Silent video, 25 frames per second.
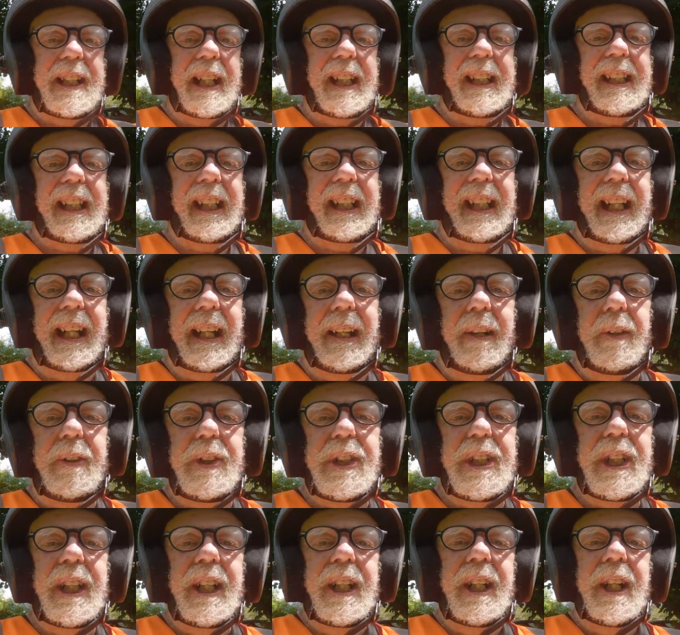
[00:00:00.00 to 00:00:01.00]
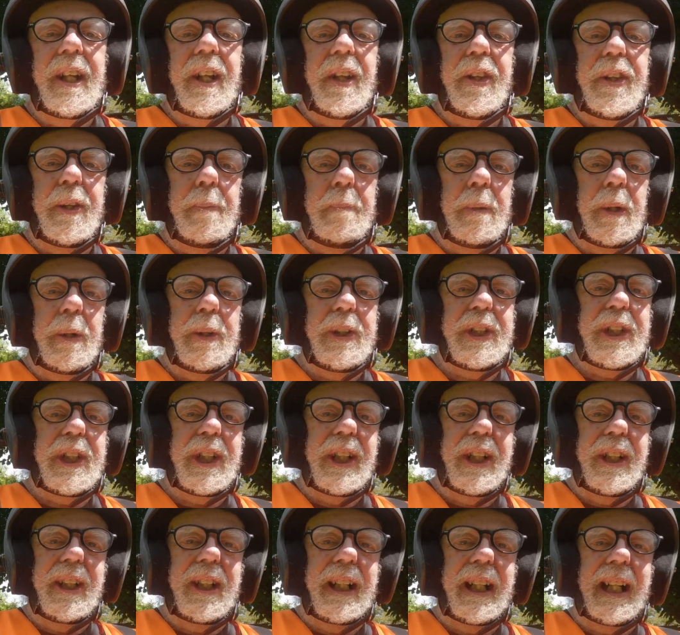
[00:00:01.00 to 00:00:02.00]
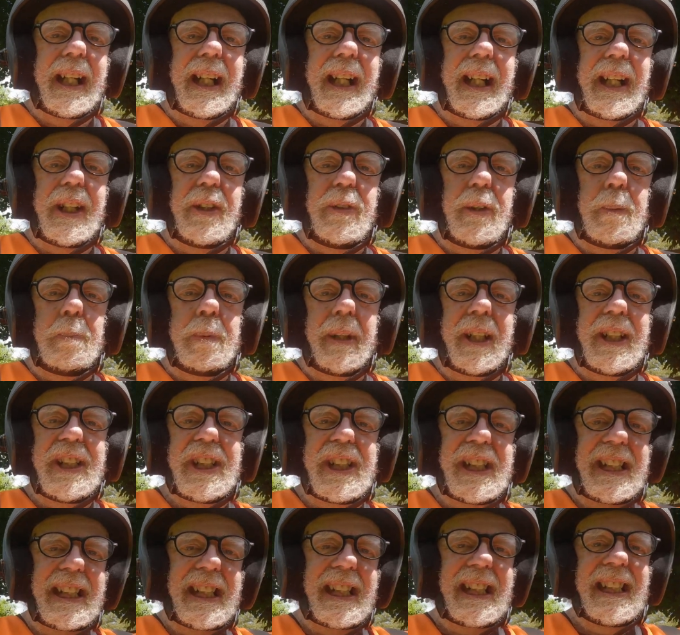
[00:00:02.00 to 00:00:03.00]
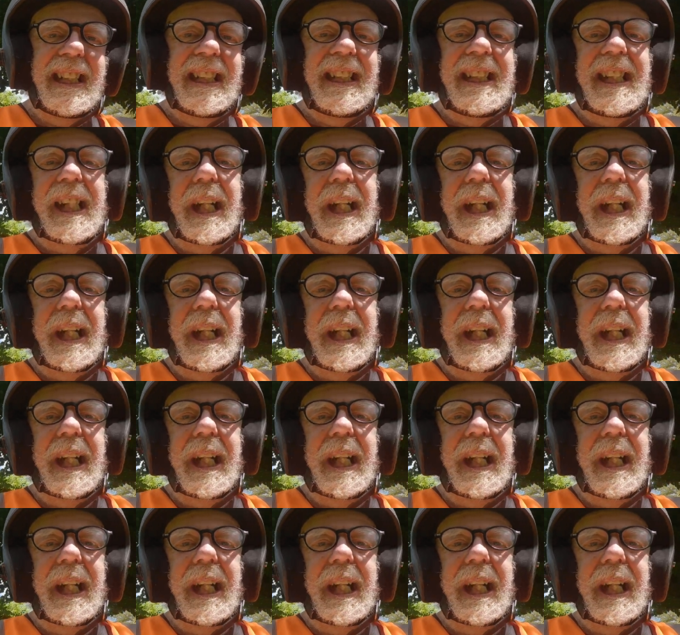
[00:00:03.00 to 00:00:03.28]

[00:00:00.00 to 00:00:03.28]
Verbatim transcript: taking out the motor and replacing it.